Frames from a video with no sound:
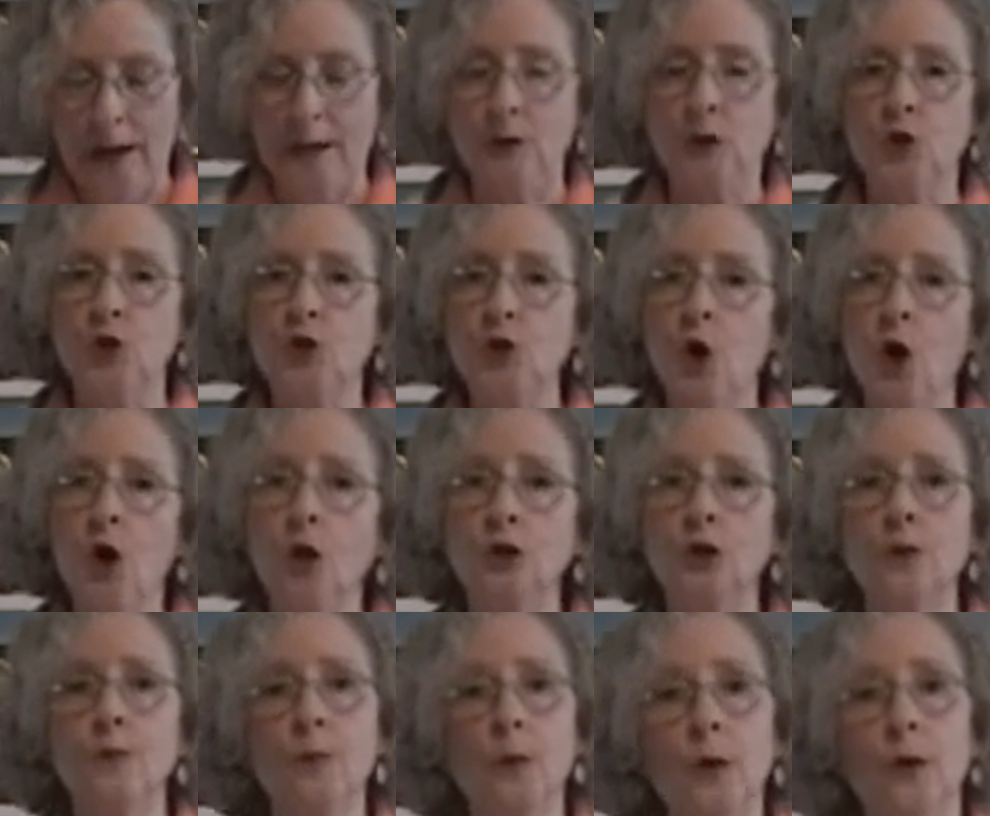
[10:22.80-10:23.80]
As
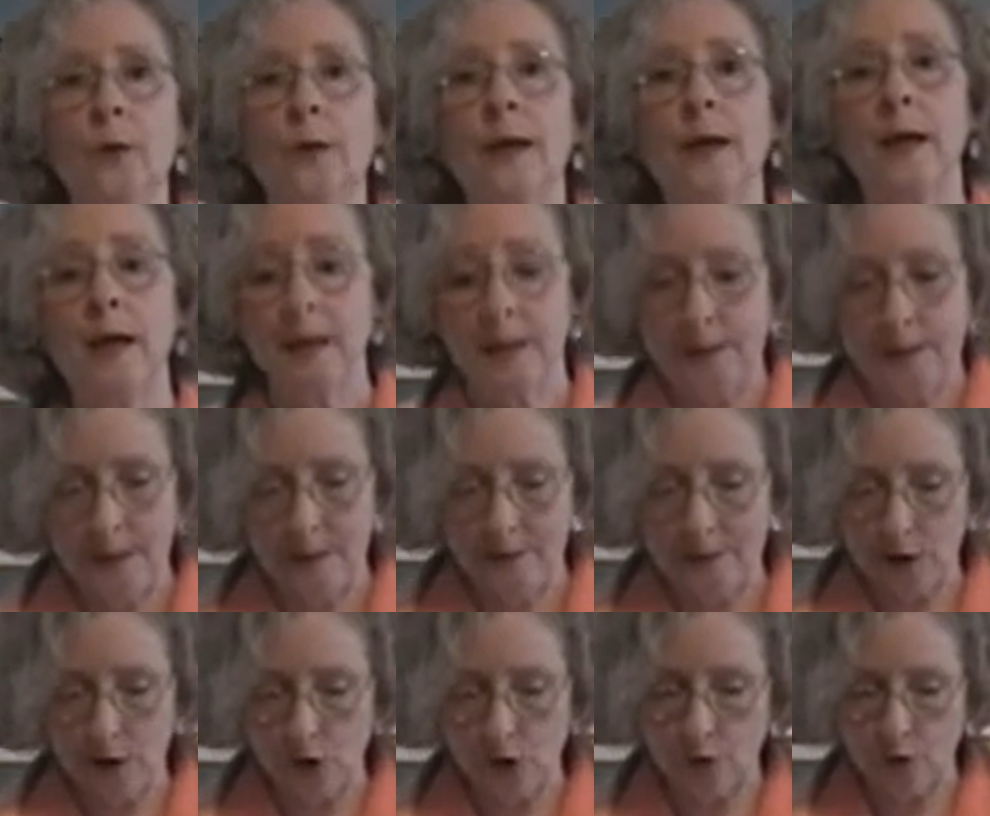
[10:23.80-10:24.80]
Charles Murray
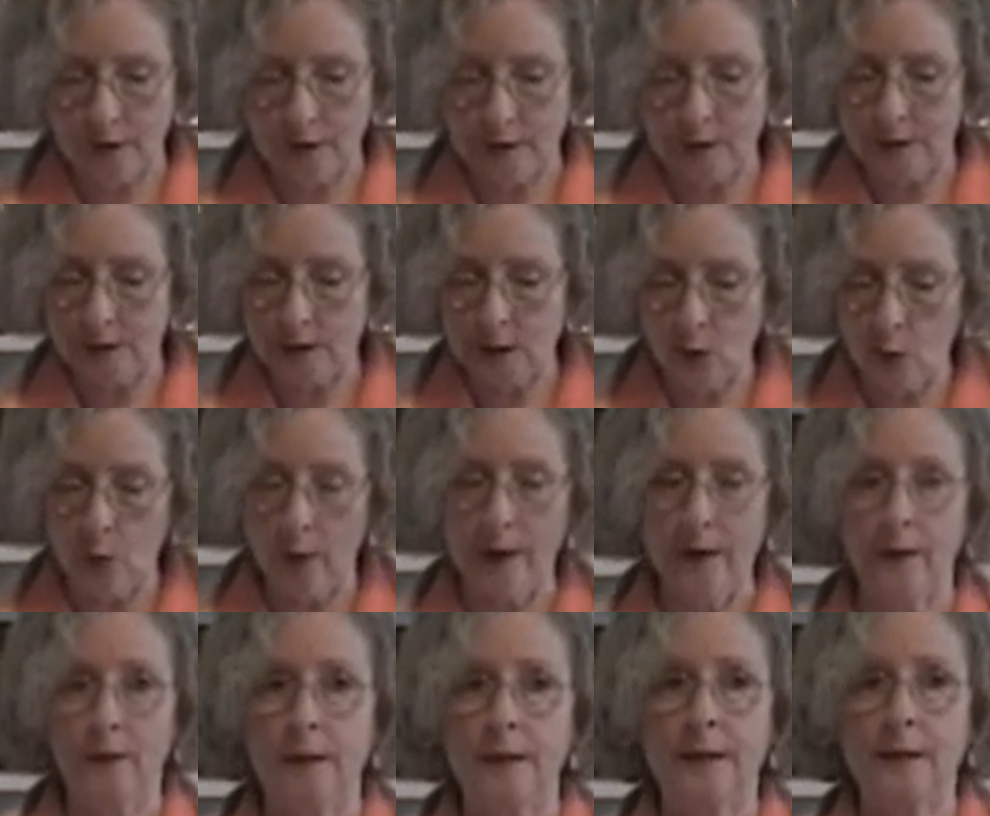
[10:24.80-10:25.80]
demonstrated so
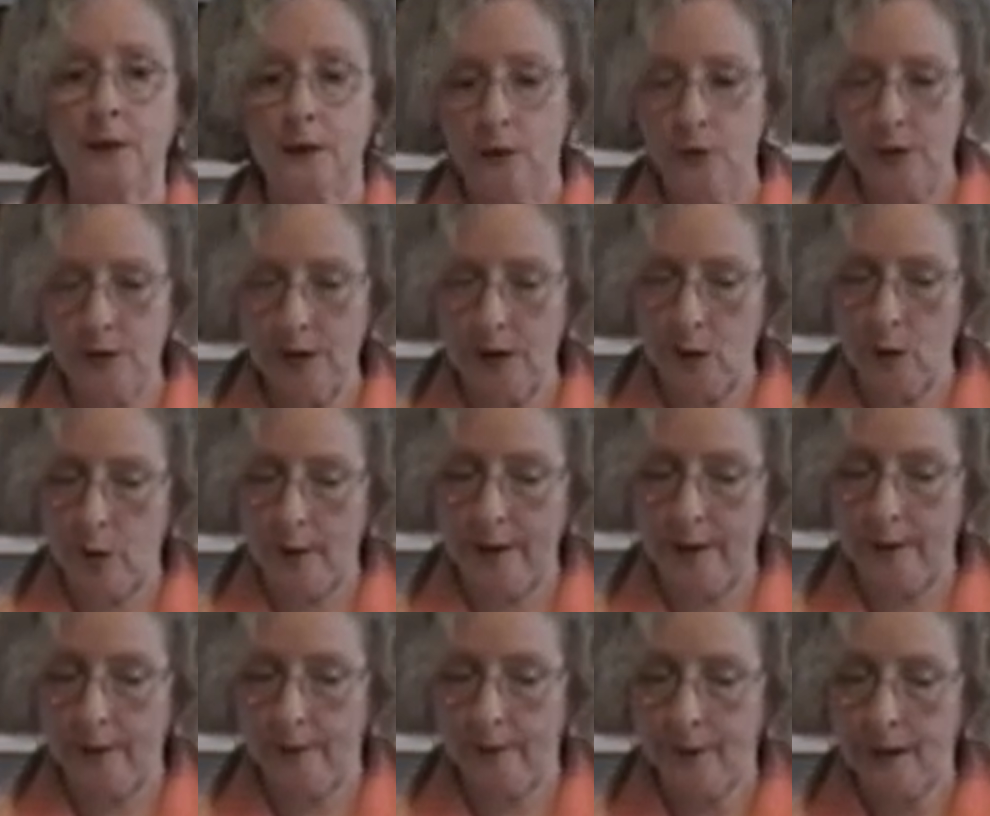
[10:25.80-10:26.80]
well in Losing
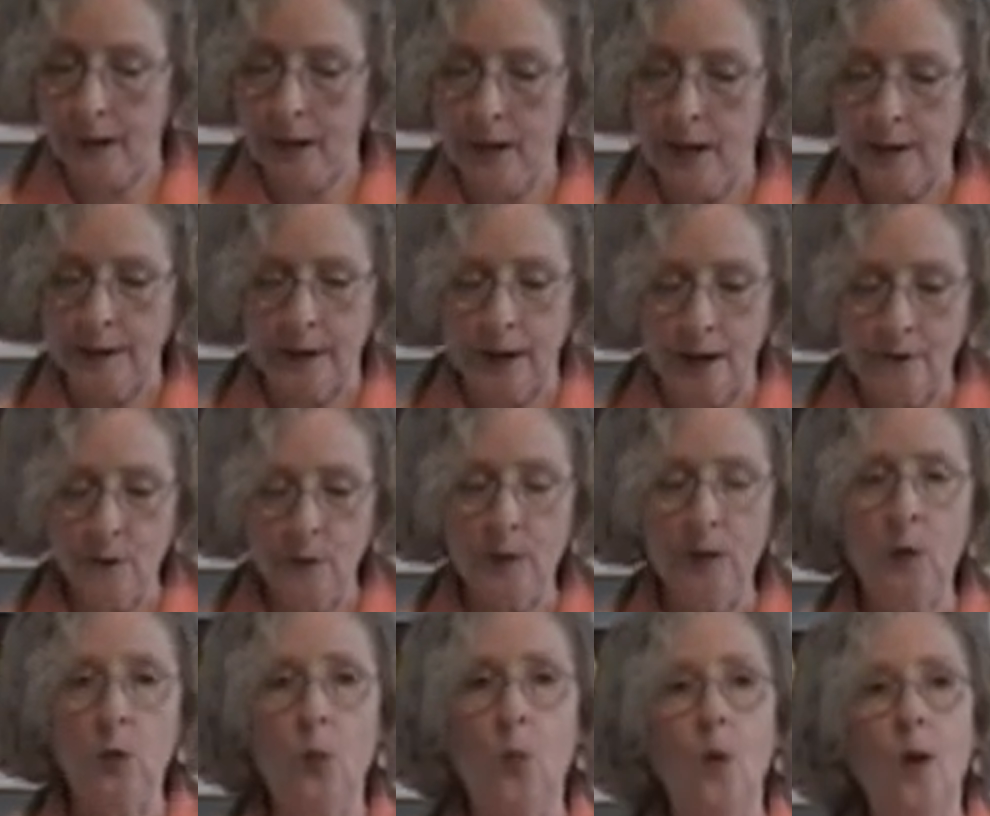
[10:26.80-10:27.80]
Ground,
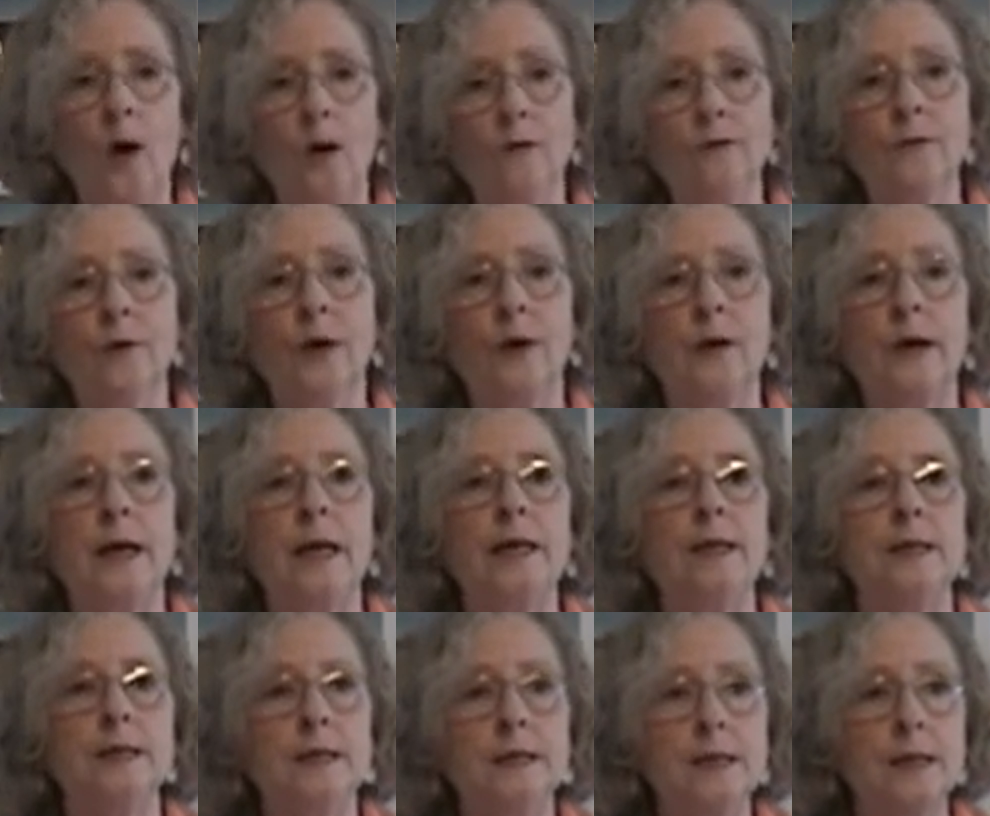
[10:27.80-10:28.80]
government welfare
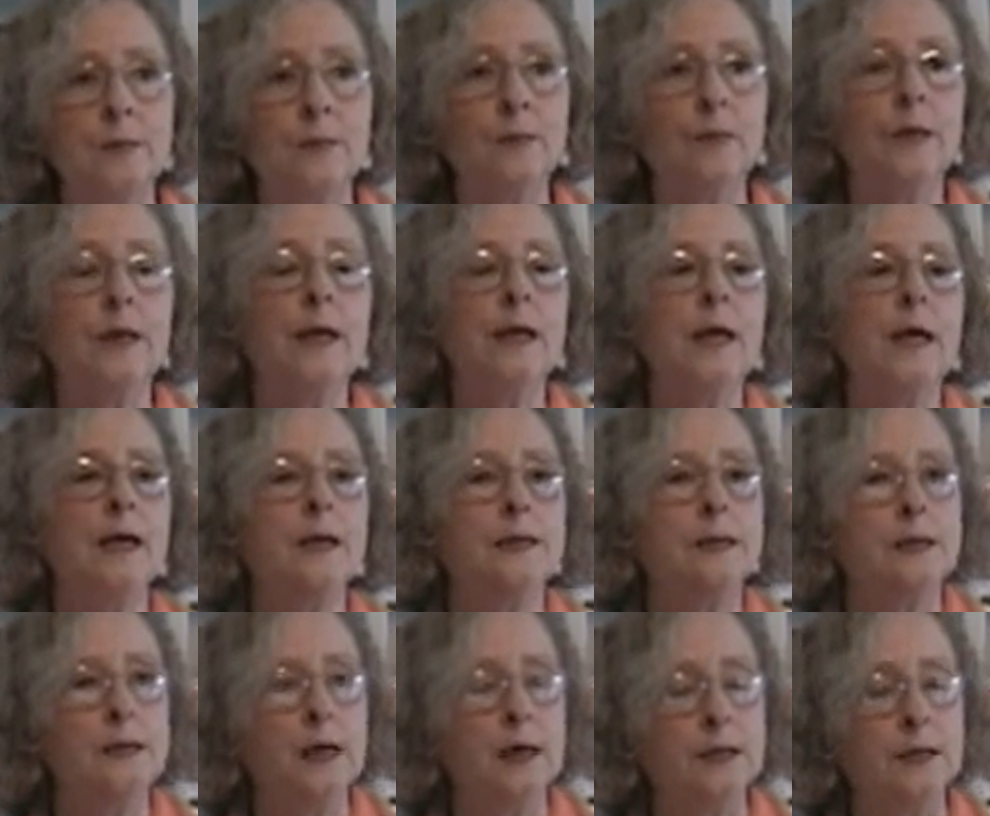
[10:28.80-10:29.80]
simply
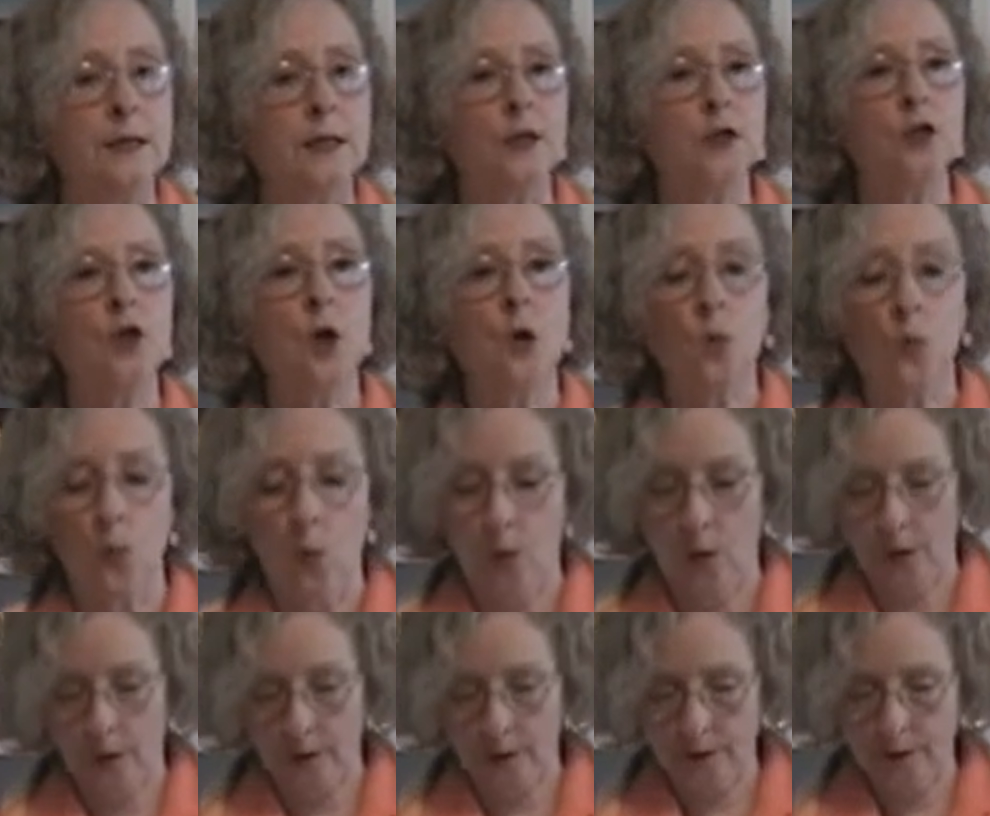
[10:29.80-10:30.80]
doesn't
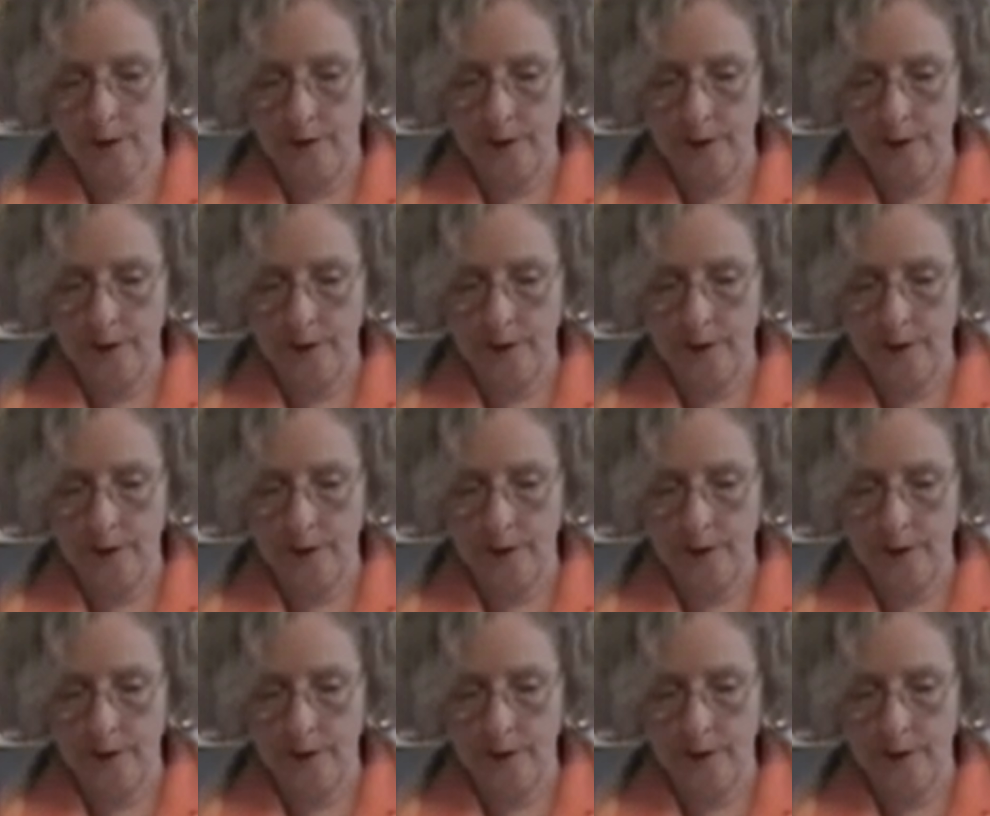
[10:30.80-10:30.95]
work.